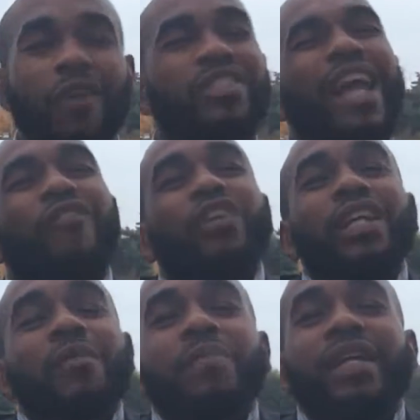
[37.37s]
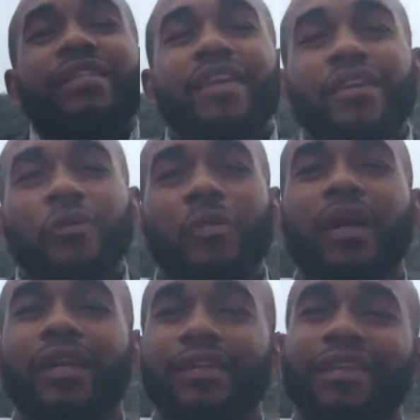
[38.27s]
Now, it's not really a big deal,
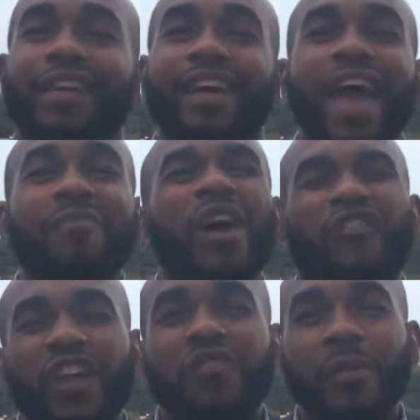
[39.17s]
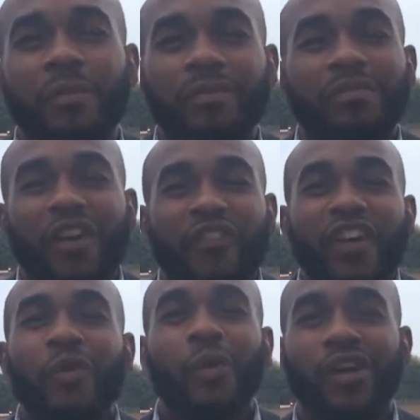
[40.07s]
but it had my favorite
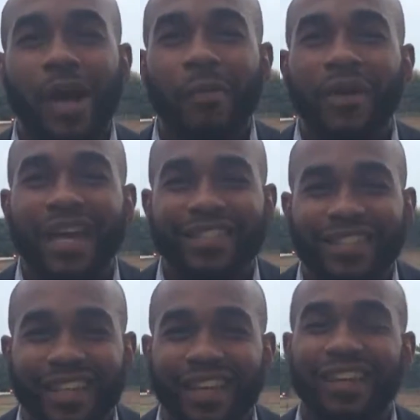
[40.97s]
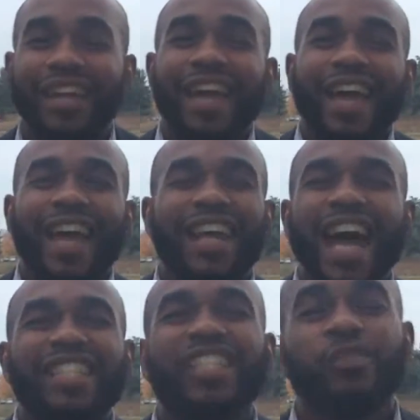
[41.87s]
workout pants in there. And
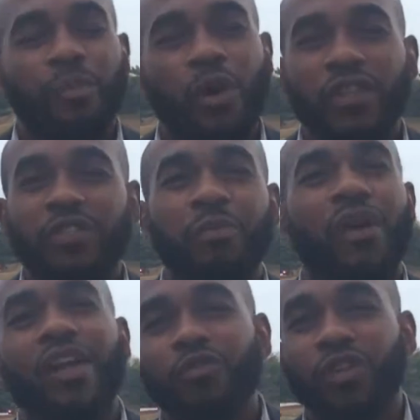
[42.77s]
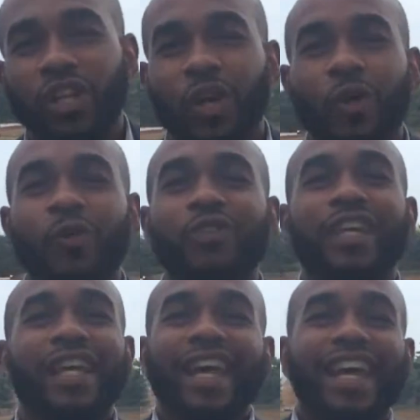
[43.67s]
I just bought this brand new
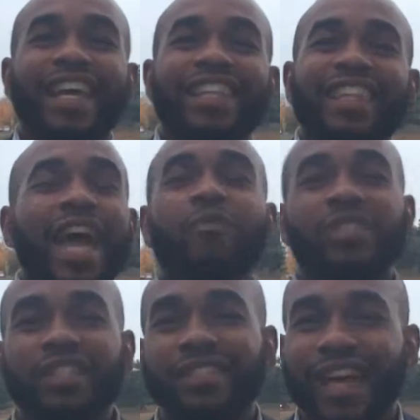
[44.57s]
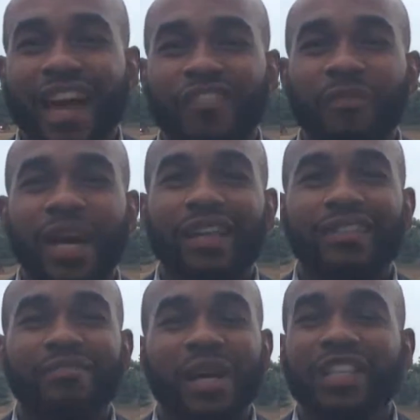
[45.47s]
cologne, and that was inside of
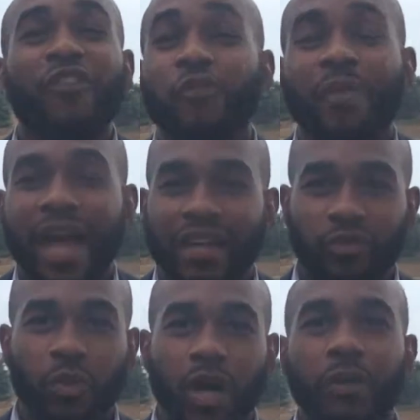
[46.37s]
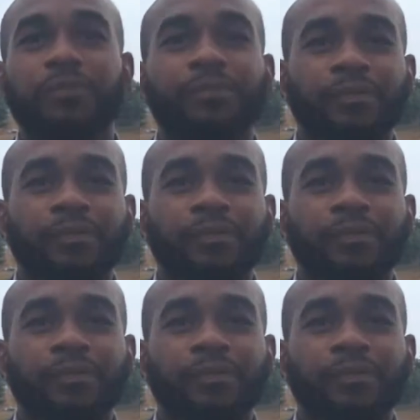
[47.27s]
my duffel bag as well.